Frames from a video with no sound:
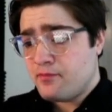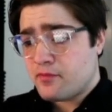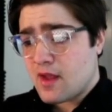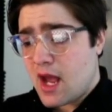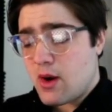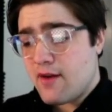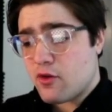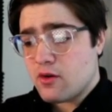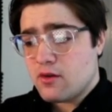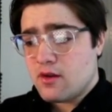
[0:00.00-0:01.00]

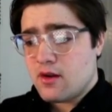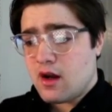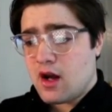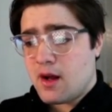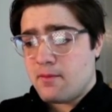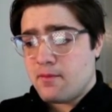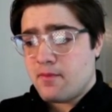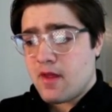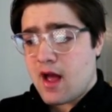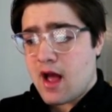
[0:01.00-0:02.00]
However,
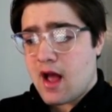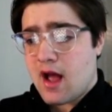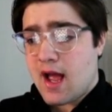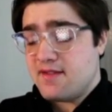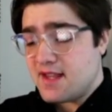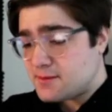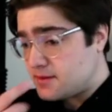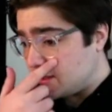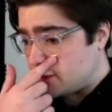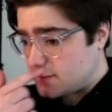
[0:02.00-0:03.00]
in this
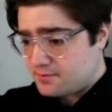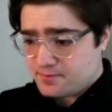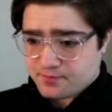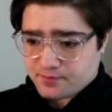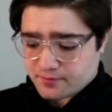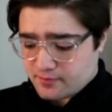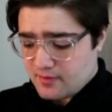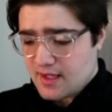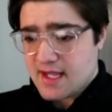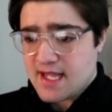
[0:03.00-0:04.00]
position,
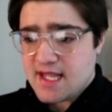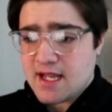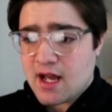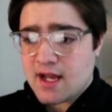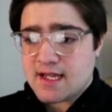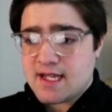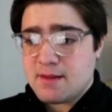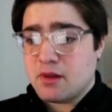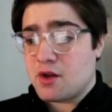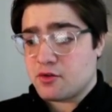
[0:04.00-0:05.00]
he
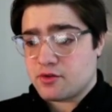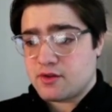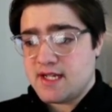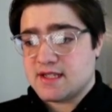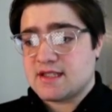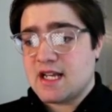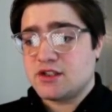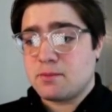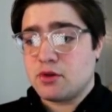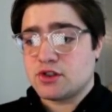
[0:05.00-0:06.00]
blunders. He decides
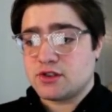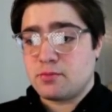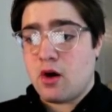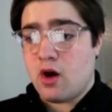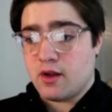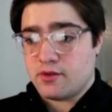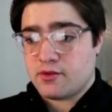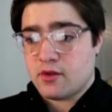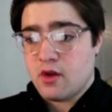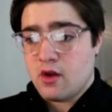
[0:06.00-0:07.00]
to push his
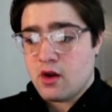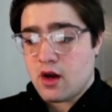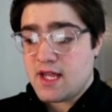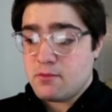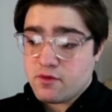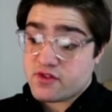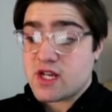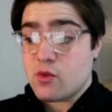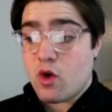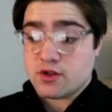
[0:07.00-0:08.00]
pawns. He moved his
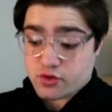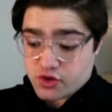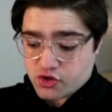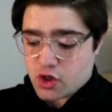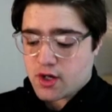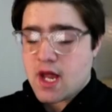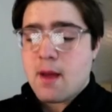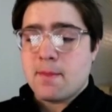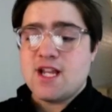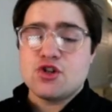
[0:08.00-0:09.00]
king once, which is good,
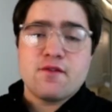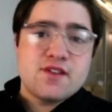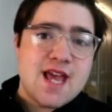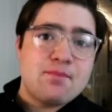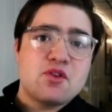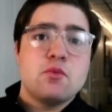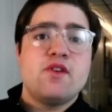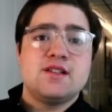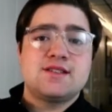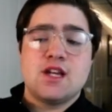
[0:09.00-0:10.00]
but he should have kept
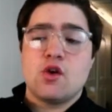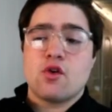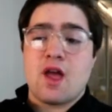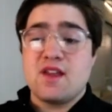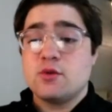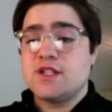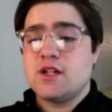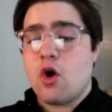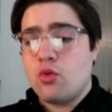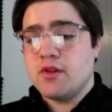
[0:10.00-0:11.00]
moving his king over. I think it was the
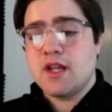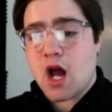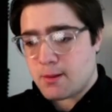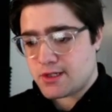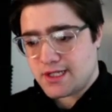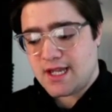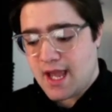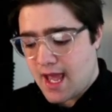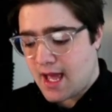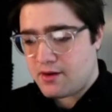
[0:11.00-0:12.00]
only option he
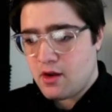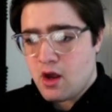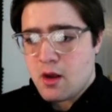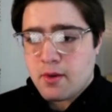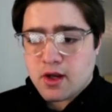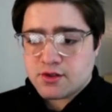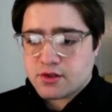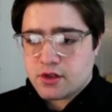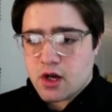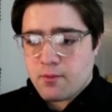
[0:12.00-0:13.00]
had because,
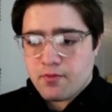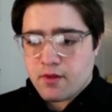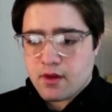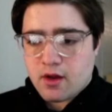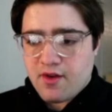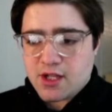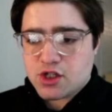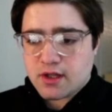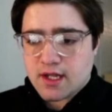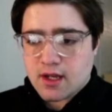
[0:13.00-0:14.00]
you know,
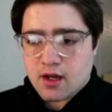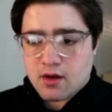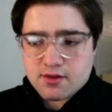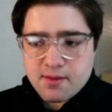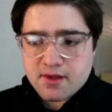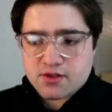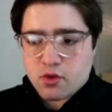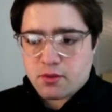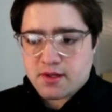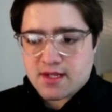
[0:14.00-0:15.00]
eventually something's
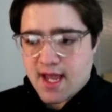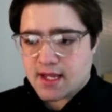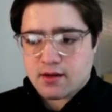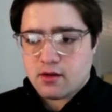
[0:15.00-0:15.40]
going to be taken